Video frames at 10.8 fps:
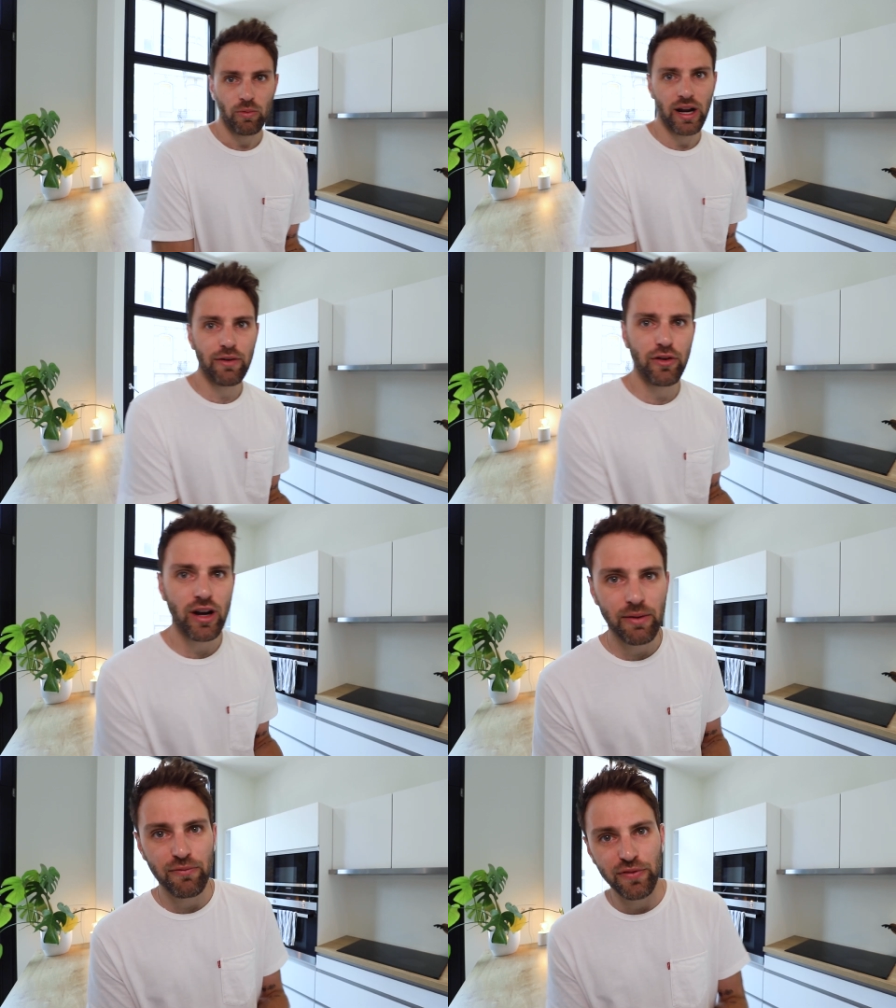Whenever
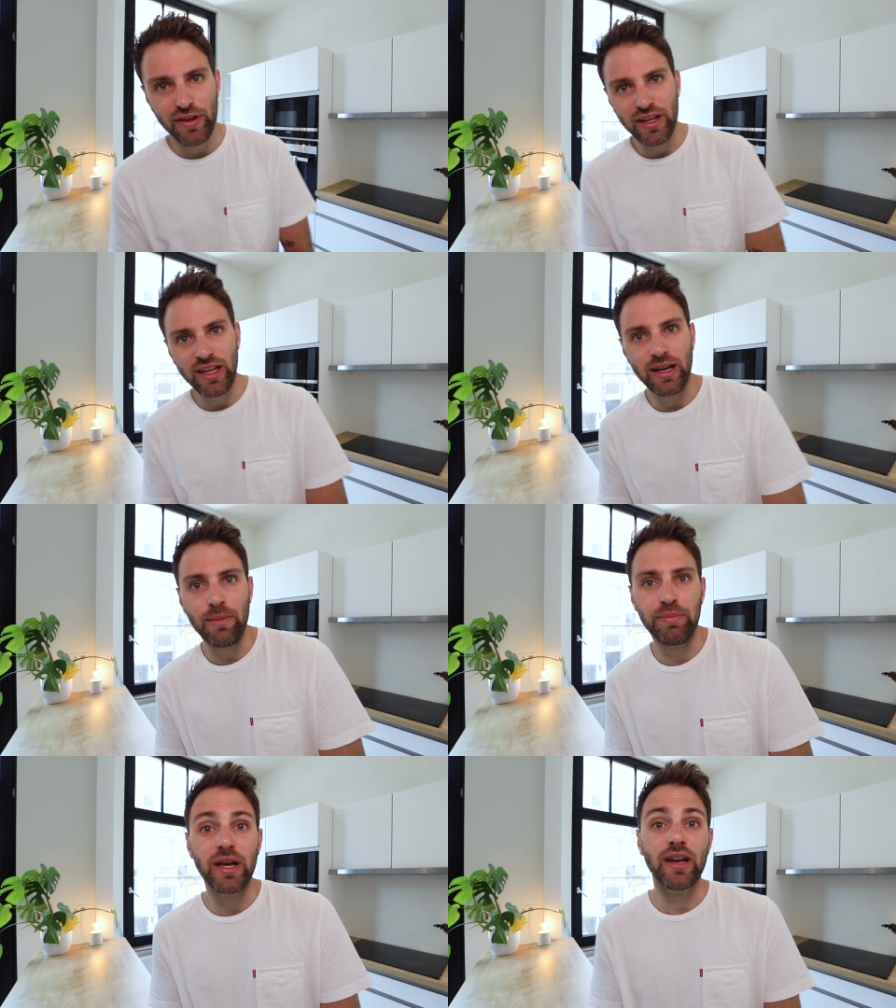I'm feeling a
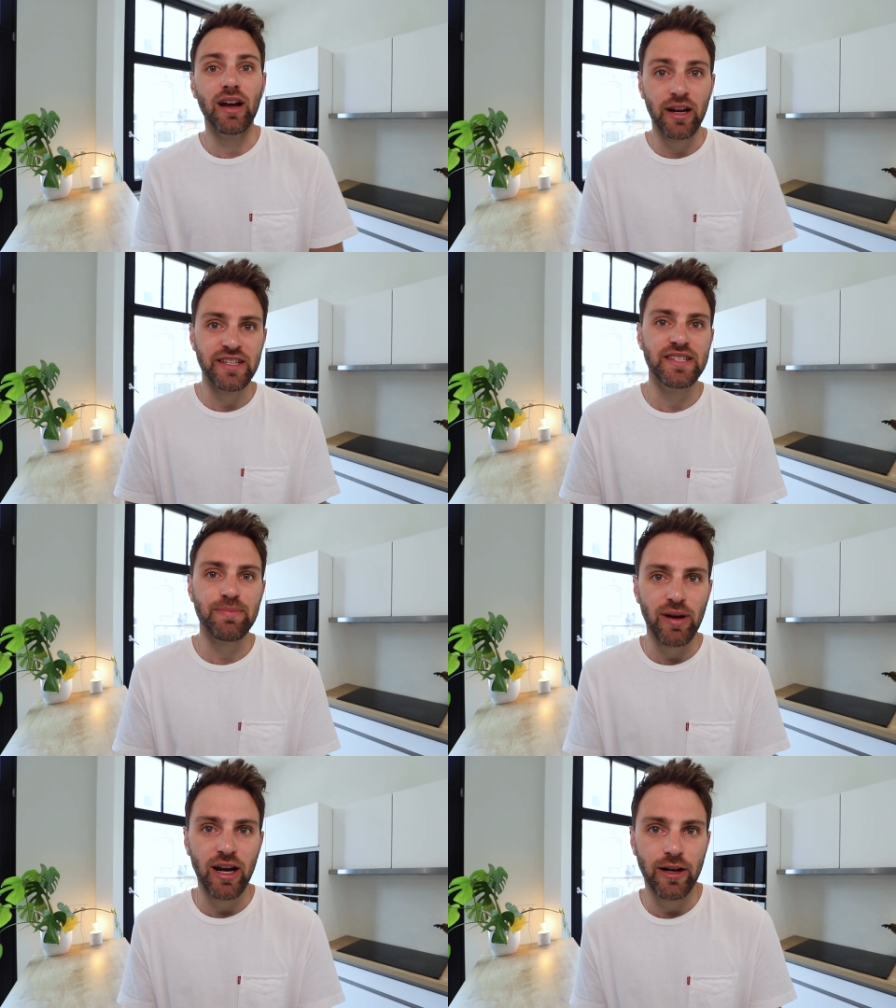bit
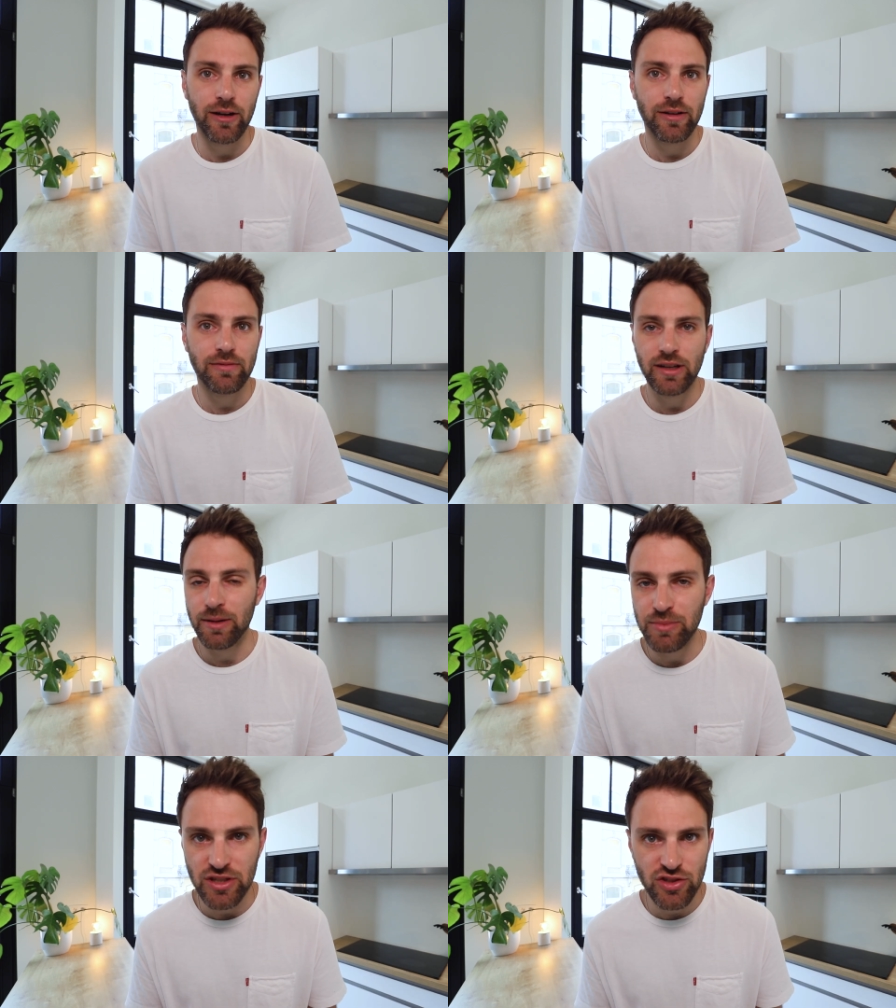uninspired and
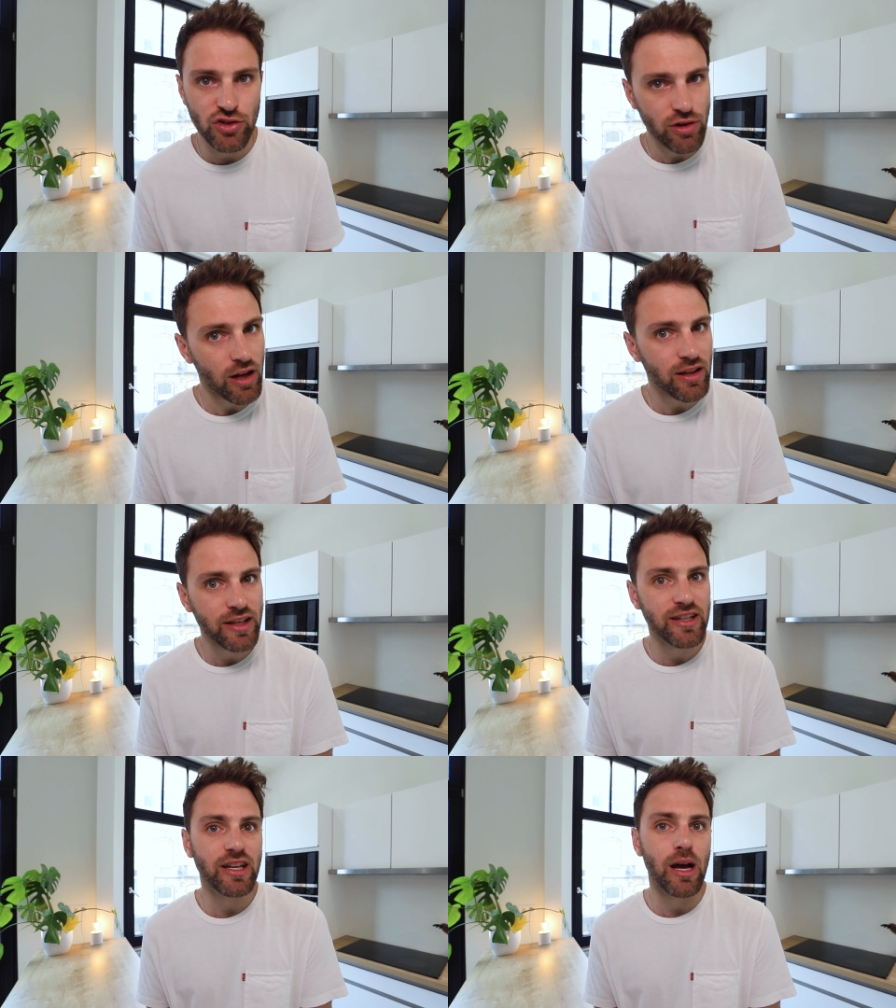I'm just
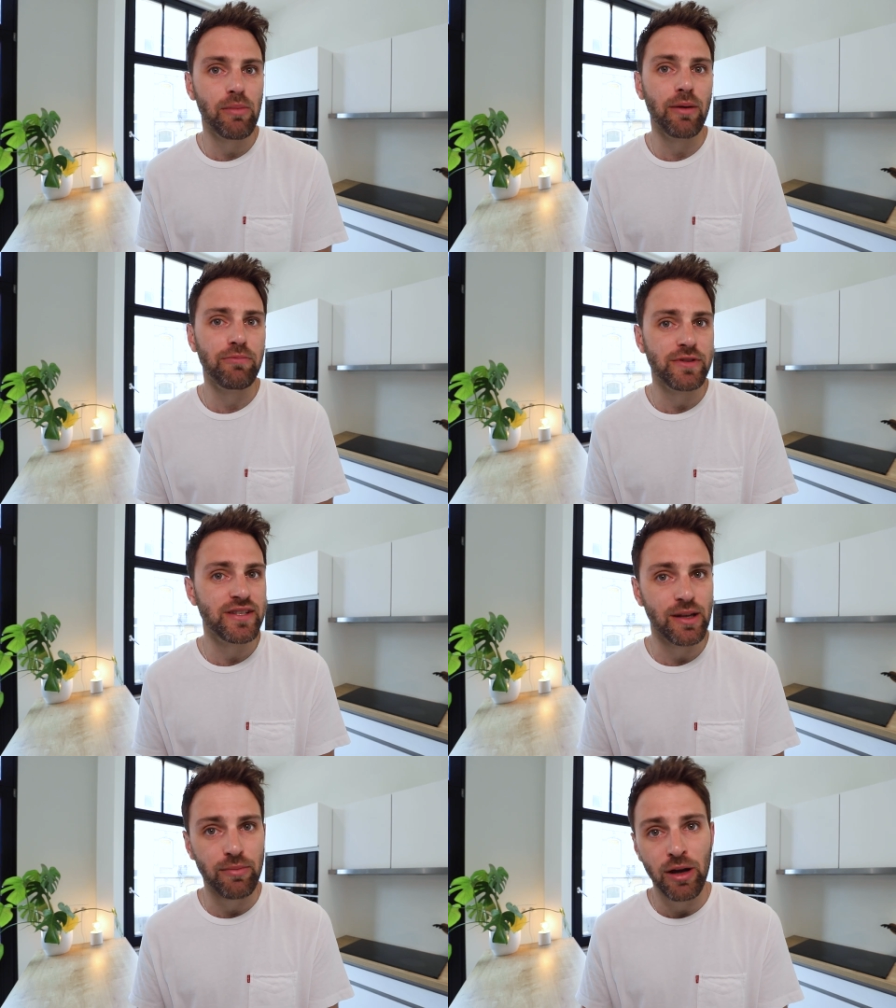struggling to come up with
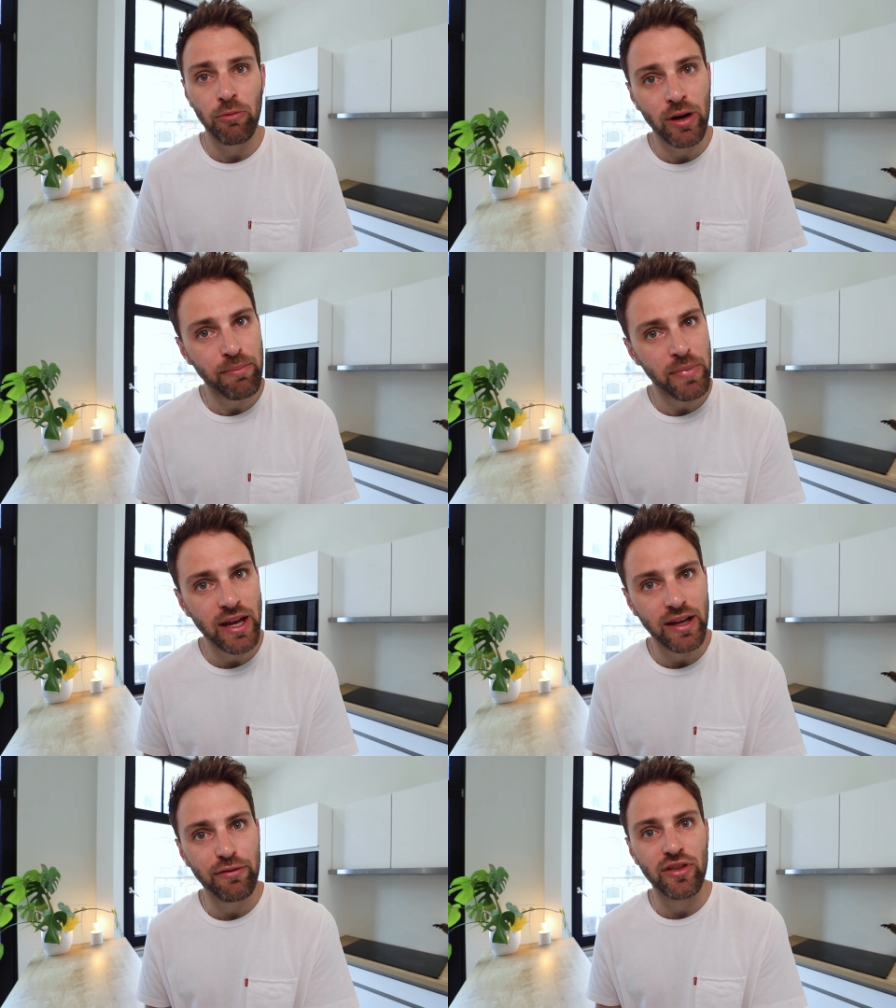something I want to
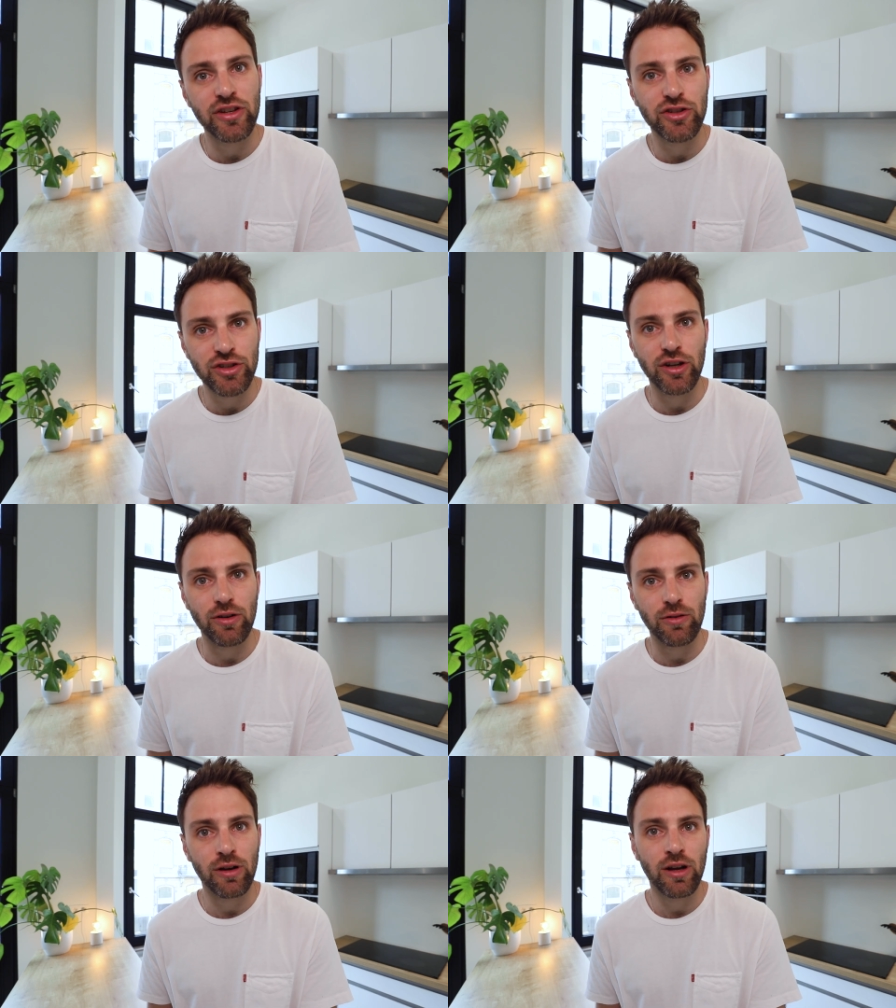make for this
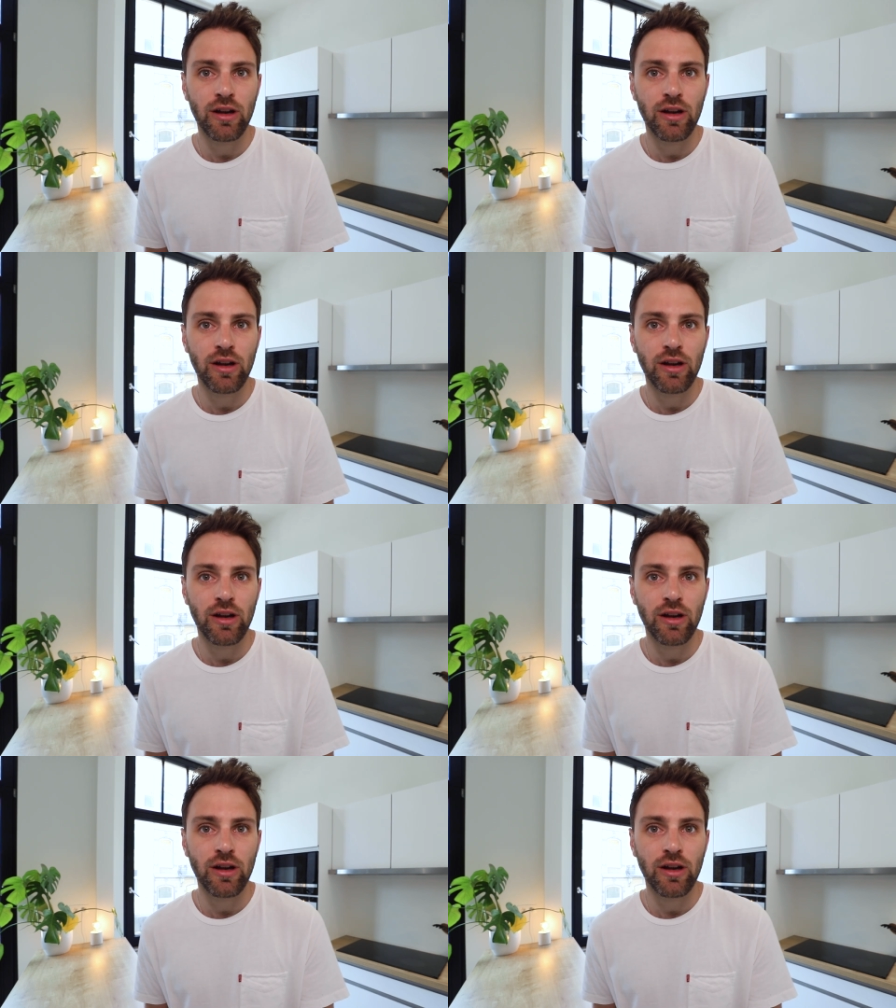show,